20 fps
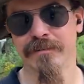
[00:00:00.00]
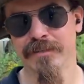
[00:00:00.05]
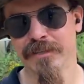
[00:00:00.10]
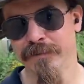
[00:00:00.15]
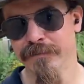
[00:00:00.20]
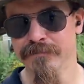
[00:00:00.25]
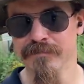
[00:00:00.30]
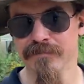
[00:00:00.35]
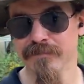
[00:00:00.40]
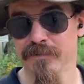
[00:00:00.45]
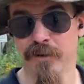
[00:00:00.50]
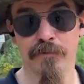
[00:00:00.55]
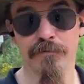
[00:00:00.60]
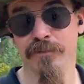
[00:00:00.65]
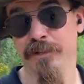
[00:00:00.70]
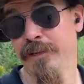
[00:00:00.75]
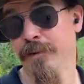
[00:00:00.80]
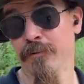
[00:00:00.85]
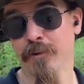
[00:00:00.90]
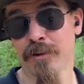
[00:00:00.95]
So
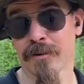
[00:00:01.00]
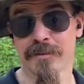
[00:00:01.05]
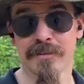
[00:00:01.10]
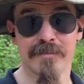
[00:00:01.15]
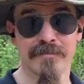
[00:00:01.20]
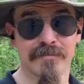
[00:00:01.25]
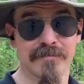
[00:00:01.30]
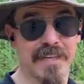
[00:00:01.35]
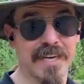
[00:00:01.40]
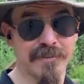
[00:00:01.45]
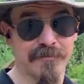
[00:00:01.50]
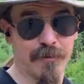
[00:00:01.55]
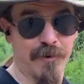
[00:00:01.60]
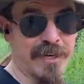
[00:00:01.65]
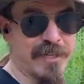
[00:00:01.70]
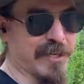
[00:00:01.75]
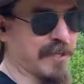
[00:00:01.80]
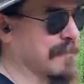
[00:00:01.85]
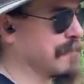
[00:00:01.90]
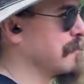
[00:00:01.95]
hopefully it worked. Thanks for
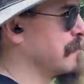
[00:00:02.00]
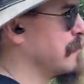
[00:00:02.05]
watching.